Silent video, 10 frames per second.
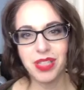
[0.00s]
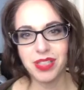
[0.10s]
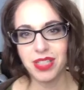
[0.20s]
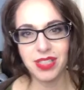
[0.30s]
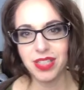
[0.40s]

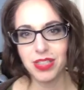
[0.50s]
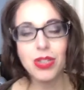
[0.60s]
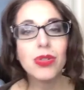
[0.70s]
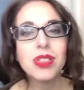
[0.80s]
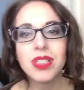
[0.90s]
doesn't exist.
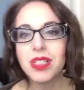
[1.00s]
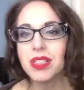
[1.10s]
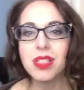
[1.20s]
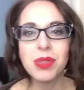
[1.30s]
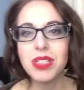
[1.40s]
No
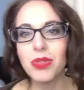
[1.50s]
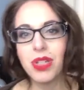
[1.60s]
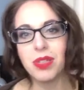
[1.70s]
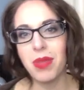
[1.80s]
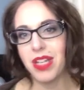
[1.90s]
system is
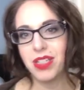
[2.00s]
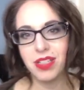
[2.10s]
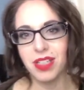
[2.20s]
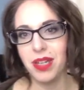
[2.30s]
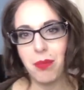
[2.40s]
going to
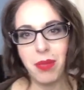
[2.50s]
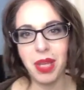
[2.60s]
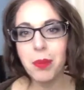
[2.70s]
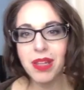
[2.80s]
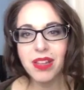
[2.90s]
magically
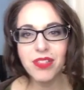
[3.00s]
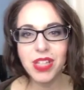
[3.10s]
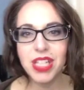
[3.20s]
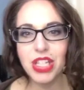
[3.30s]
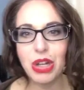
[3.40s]
make my life
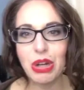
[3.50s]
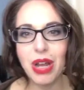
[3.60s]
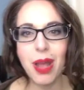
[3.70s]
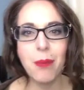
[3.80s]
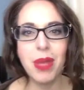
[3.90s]
easier
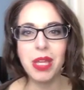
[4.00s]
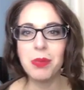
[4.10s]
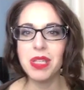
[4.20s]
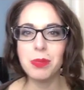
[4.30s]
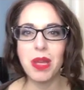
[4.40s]
and make
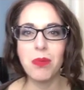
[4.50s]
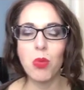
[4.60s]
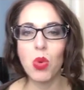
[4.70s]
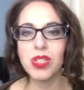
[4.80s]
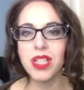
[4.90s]
me spend
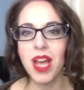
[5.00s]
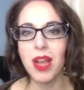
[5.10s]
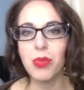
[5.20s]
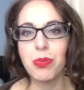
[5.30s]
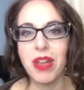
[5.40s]
more
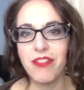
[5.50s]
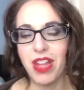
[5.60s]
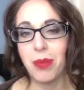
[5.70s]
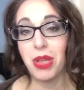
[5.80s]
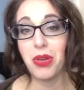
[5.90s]
time with my
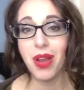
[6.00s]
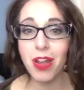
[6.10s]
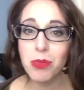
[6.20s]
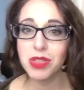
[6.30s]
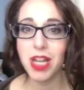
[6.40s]
family or
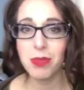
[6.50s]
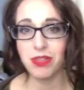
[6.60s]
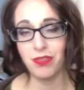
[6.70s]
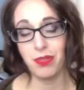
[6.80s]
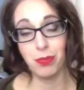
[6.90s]
have more time
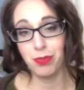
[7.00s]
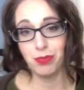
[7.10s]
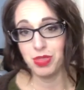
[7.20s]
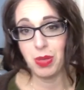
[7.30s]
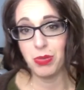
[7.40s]
to
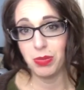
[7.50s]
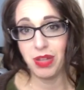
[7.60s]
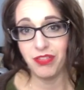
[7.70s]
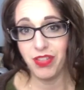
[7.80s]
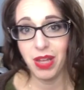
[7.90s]
spend with
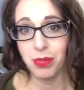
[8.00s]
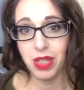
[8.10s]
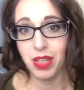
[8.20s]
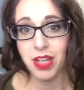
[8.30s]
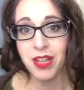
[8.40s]
my family.